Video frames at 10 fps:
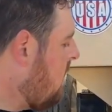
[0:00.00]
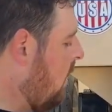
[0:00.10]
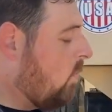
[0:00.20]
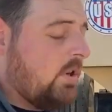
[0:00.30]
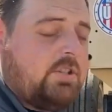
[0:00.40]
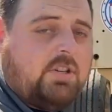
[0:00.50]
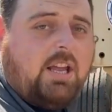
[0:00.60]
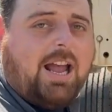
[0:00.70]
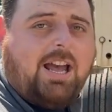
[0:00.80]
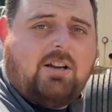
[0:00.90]
Once you
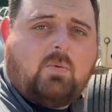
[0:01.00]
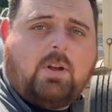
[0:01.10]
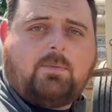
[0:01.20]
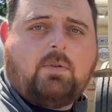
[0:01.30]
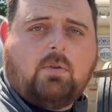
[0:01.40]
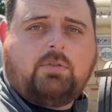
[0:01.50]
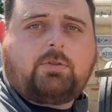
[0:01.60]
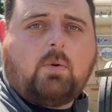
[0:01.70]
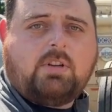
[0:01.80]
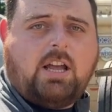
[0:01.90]
get adequate fuel
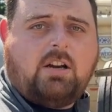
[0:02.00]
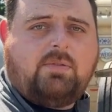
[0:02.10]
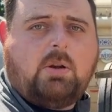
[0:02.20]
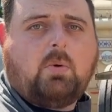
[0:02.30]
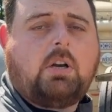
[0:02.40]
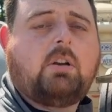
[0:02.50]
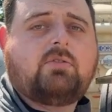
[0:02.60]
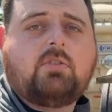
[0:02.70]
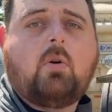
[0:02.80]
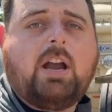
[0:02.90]
squirting out of it, where
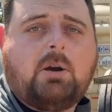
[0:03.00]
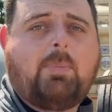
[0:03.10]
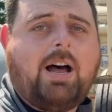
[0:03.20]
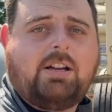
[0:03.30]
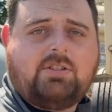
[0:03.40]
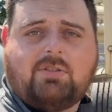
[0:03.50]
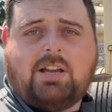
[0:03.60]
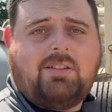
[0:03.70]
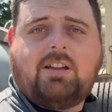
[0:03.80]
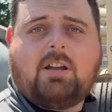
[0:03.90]
there's no air pockets or
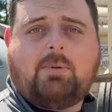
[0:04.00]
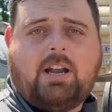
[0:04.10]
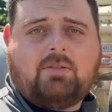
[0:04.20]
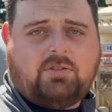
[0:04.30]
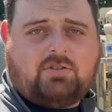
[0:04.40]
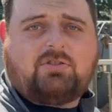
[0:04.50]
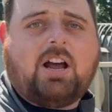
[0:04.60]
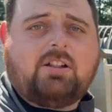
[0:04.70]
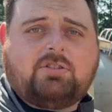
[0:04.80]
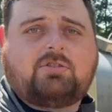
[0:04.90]
anything coming out, just
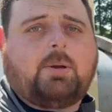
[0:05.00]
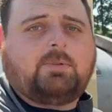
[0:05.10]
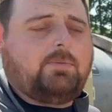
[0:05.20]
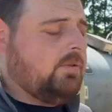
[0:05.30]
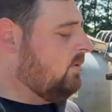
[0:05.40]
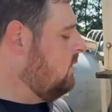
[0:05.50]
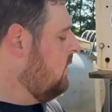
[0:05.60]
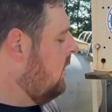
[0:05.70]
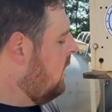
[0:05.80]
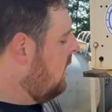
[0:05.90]
solid streams of fuel,
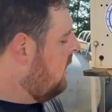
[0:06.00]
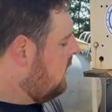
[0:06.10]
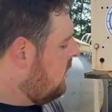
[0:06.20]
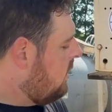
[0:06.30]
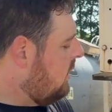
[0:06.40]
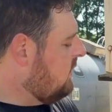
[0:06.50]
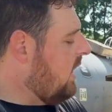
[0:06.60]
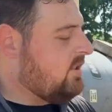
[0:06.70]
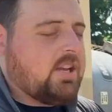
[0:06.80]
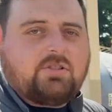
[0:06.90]
you're going to
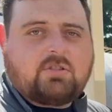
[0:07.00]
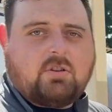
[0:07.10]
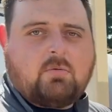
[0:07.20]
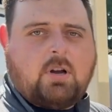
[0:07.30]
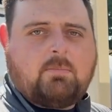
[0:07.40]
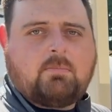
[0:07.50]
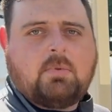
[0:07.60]
tighten that screw up,